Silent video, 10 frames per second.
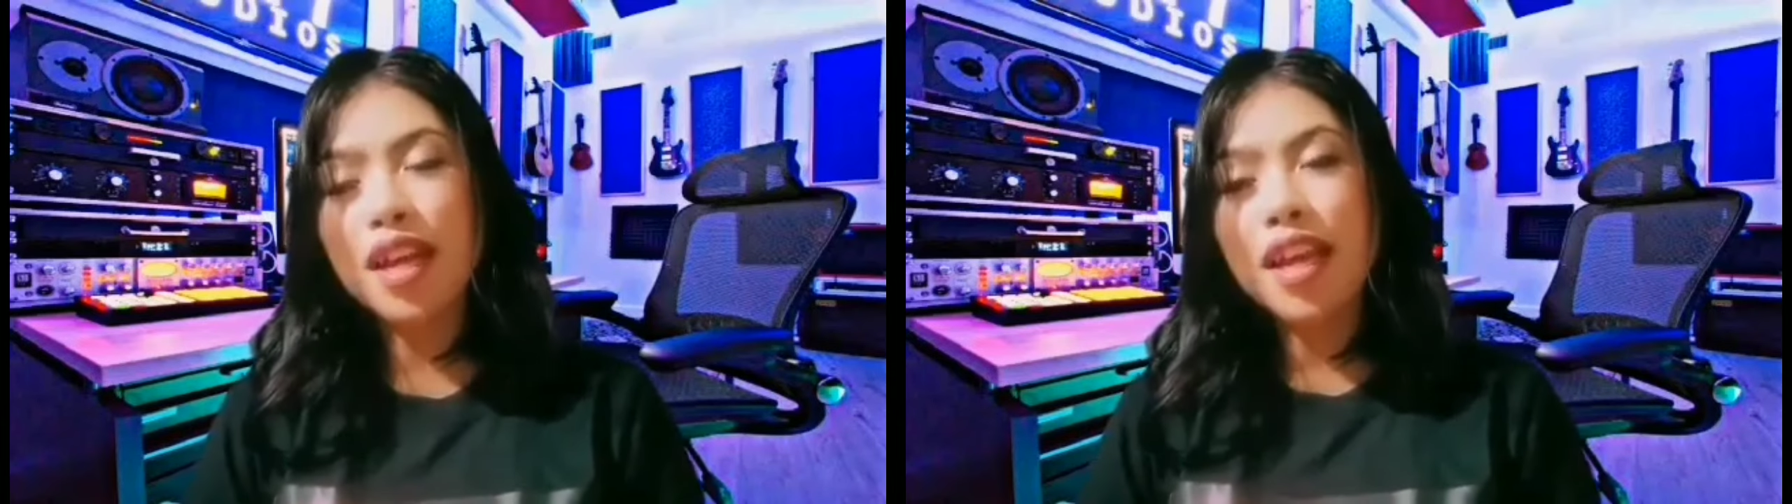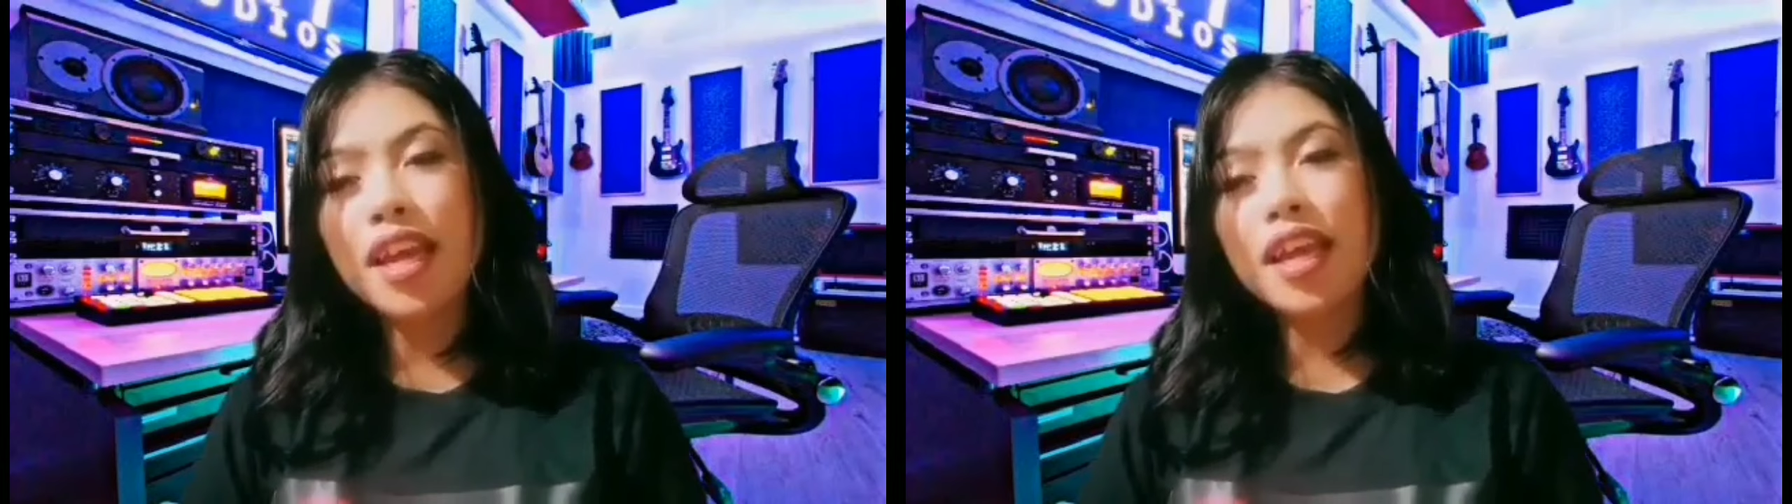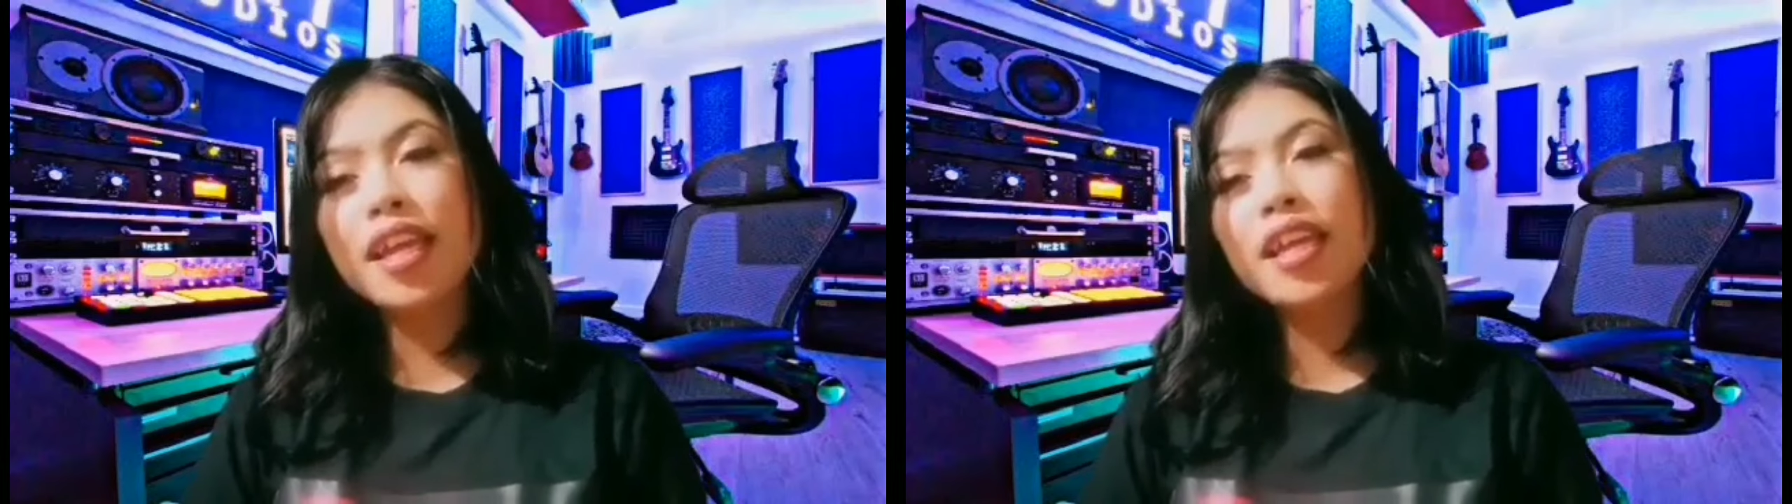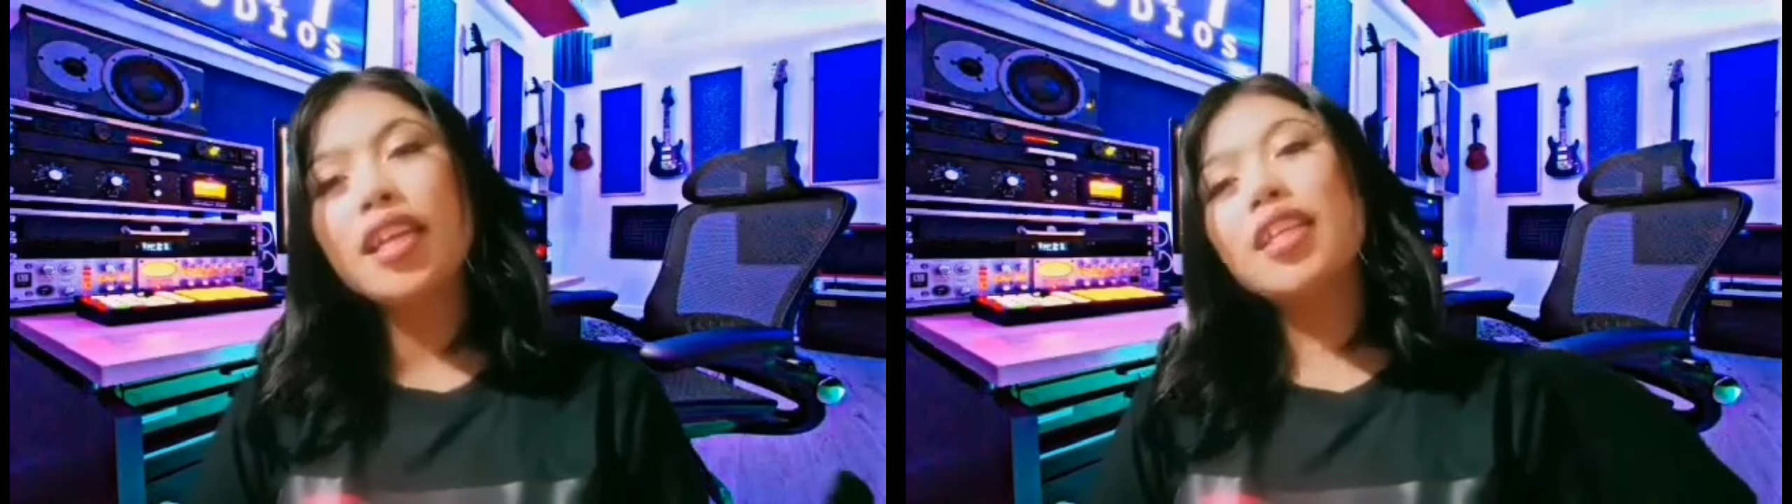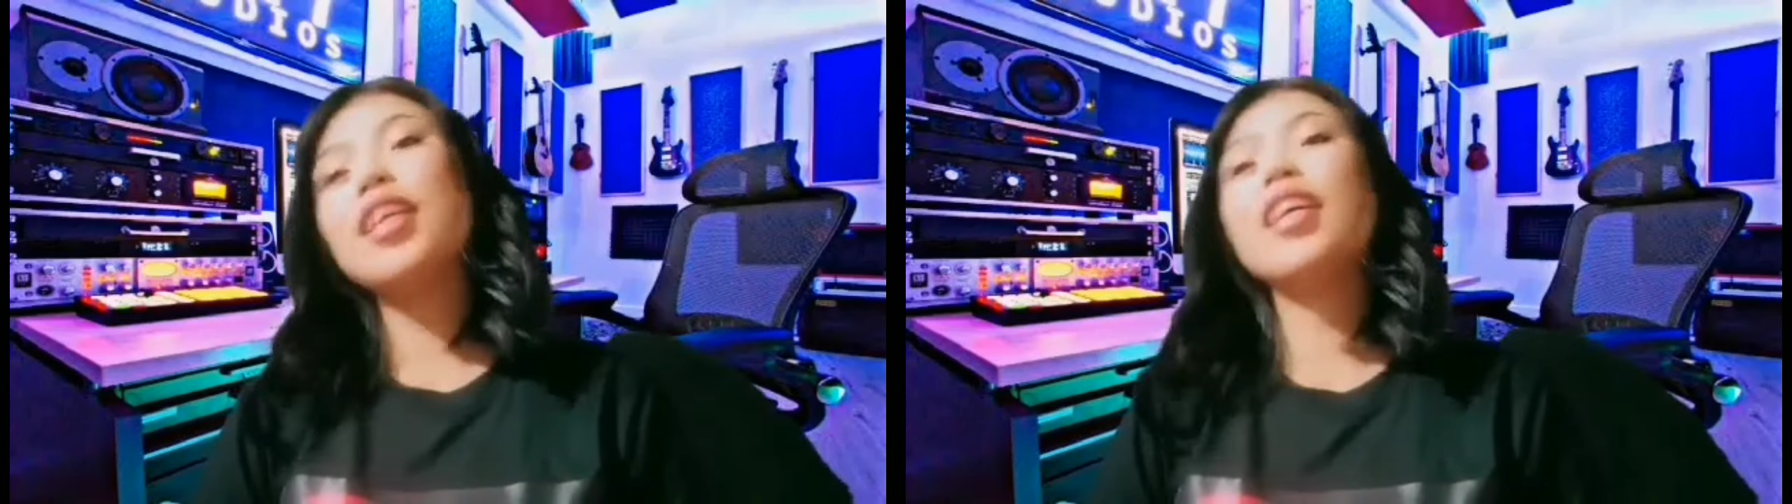And
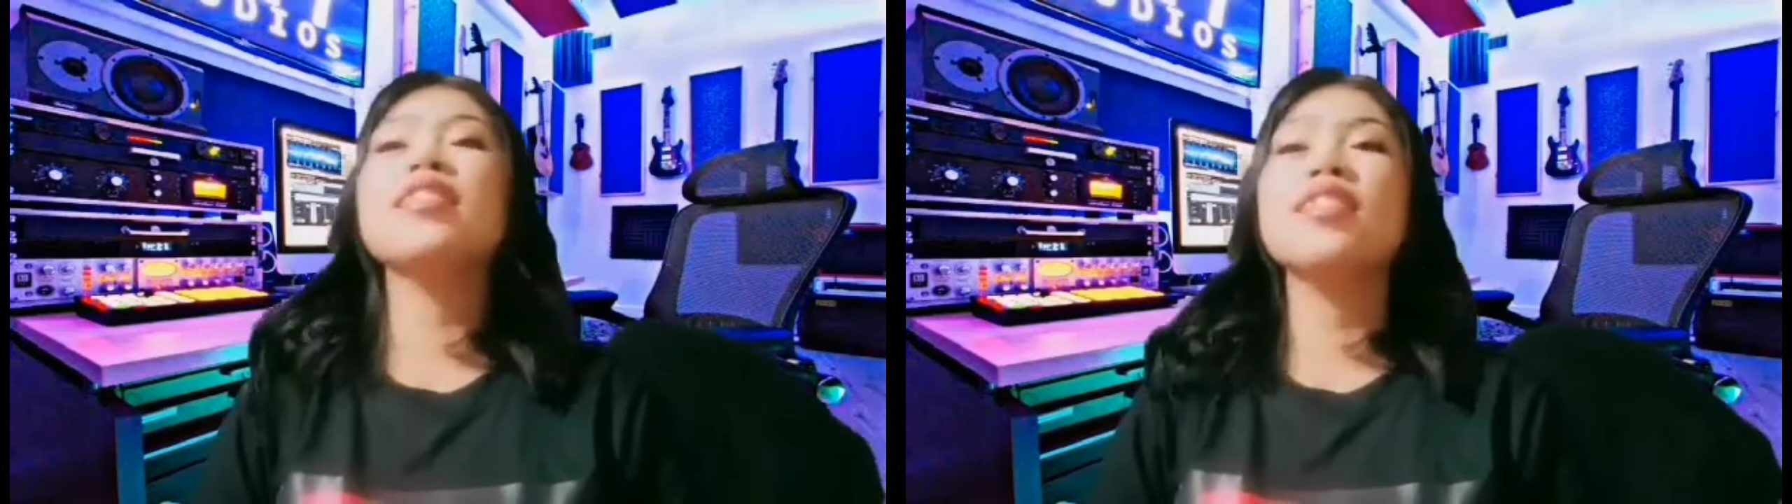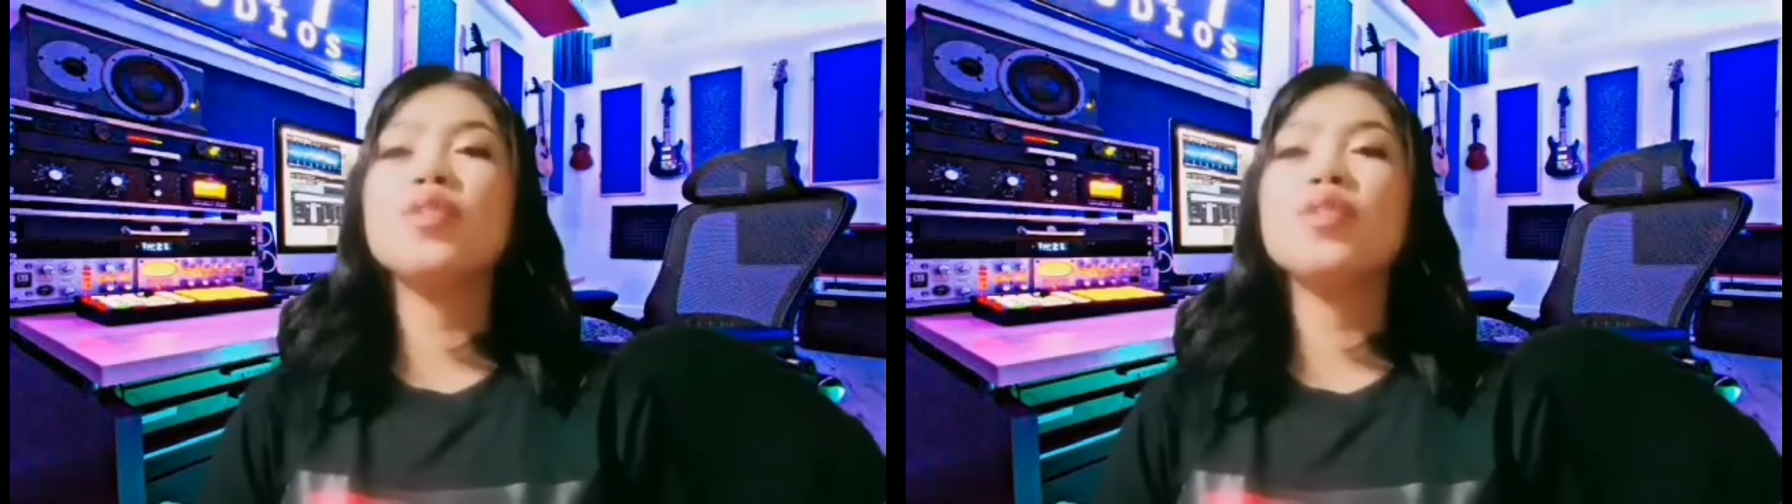I just